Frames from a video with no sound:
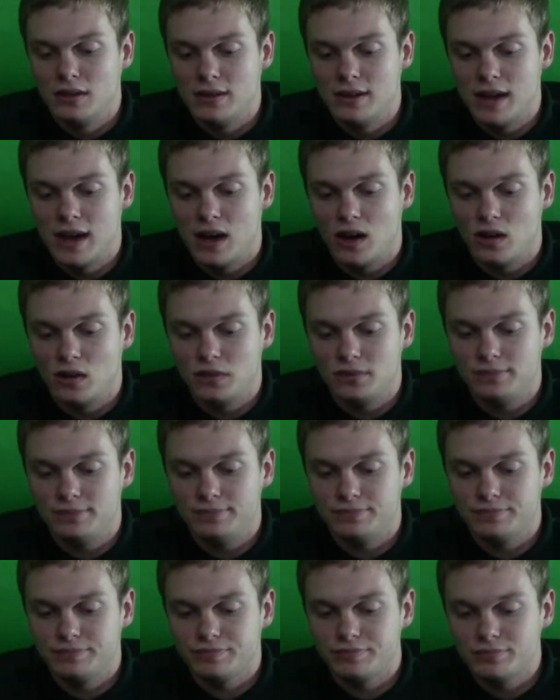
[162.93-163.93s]
Now,
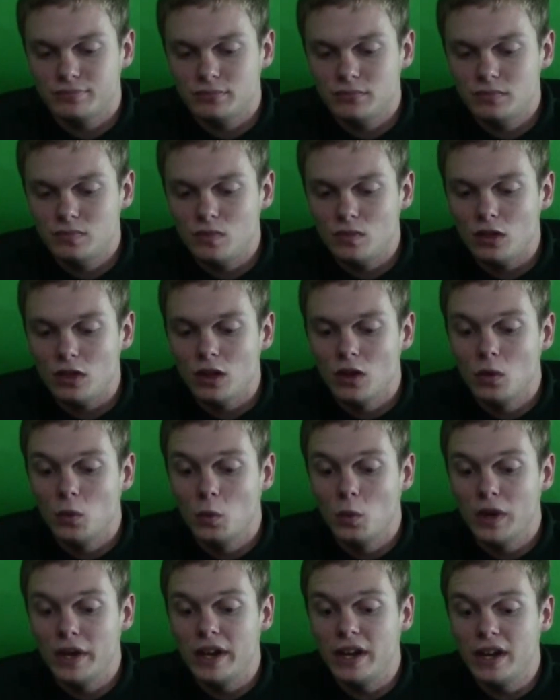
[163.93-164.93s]

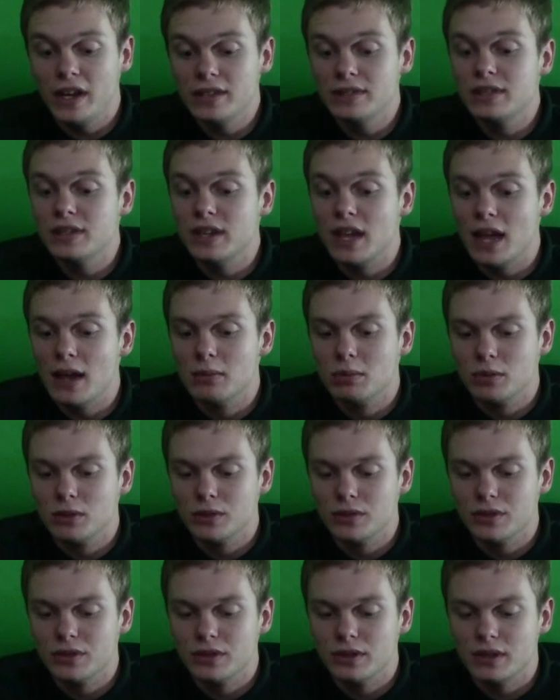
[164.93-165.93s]
when it is
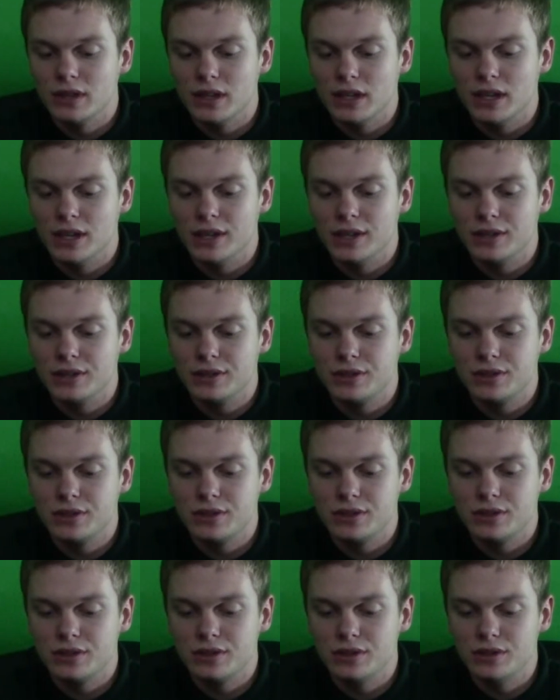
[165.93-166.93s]
enabled,
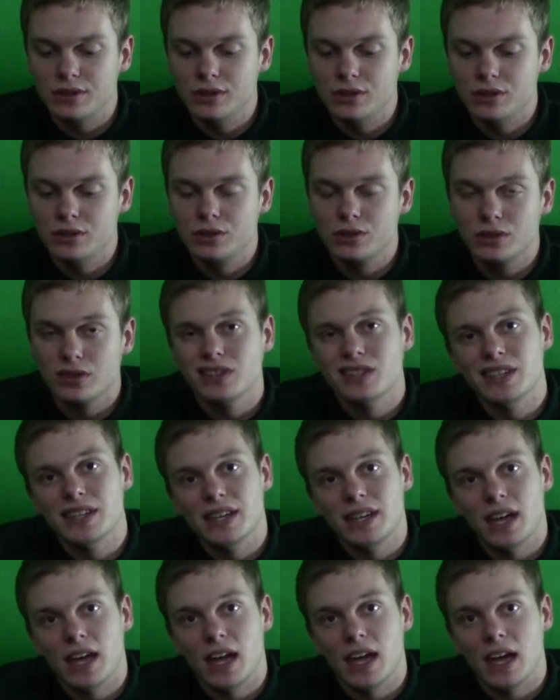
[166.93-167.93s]
it's
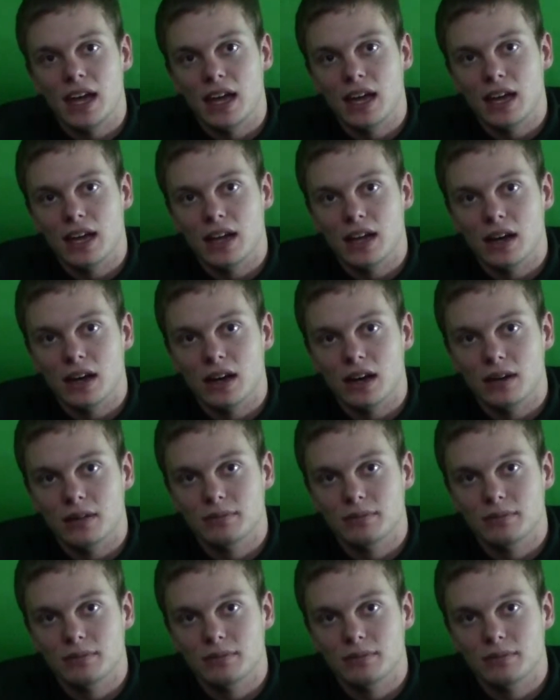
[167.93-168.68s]
usually a